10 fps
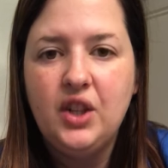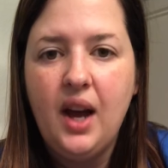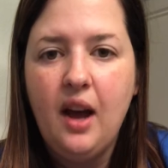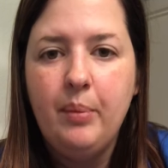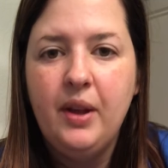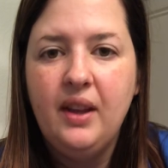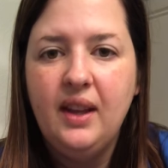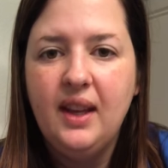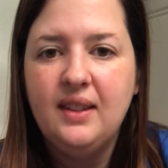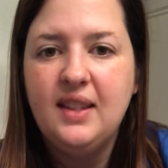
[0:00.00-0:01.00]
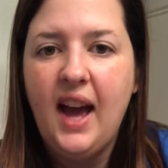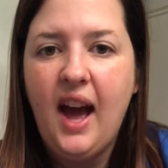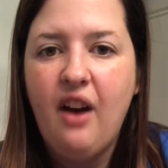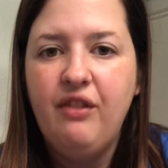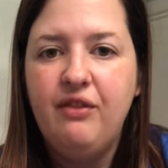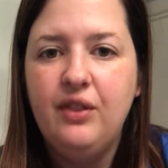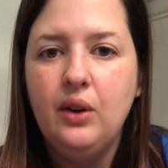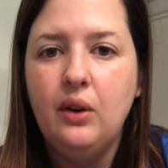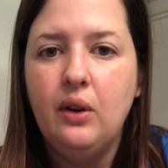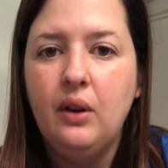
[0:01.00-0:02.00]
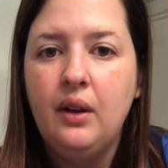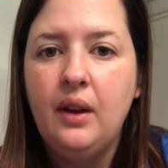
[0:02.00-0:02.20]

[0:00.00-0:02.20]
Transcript: cup is half full.